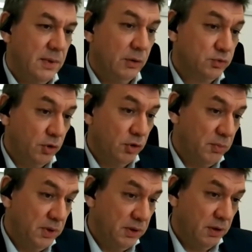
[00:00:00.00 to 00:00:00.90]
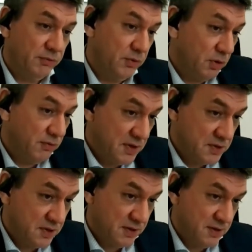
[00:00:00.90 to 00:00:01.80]
autonomy of
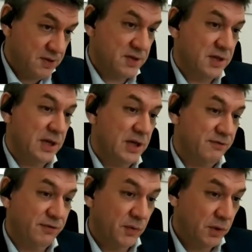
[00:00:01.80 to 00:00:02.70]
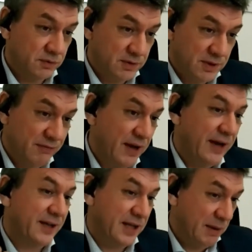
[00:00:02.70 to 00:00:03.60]
universities, if we don't have
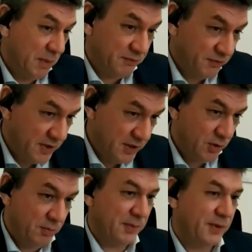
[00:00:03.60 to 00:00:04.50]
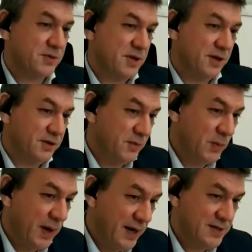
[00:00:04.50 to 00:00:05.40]
academic freedom, because
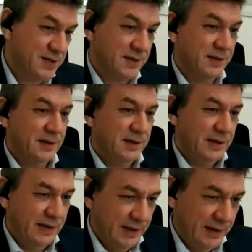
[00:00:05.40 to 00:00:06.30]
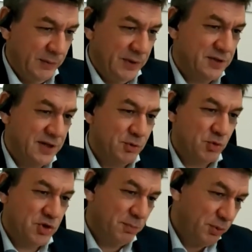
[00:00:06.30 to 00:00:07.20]
otherwise we try to
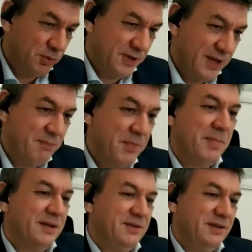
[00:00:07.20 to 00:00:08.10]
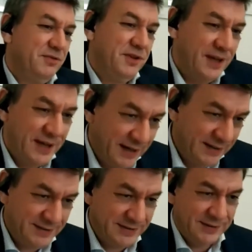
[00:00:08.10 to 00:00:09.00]
support them, but if they
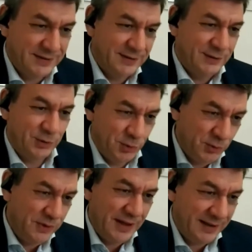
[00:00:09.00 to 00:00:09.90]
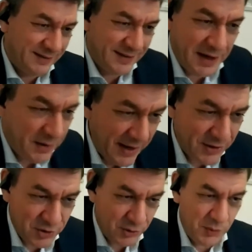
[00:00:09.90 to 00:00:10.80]
can't do in a
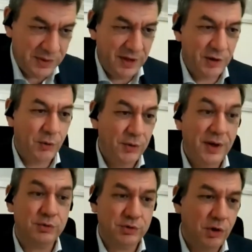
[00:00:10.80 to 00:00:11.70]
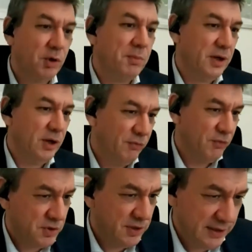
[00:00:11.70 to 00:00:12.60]
direction with their own autonomy,
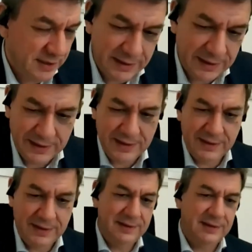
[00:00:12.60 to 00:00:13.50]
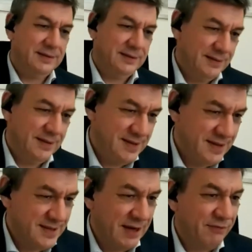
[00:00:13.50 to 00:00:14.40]
obviously this
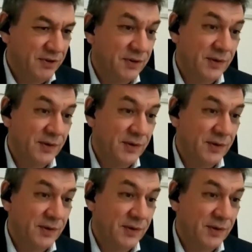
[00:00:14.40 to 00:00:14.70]
is something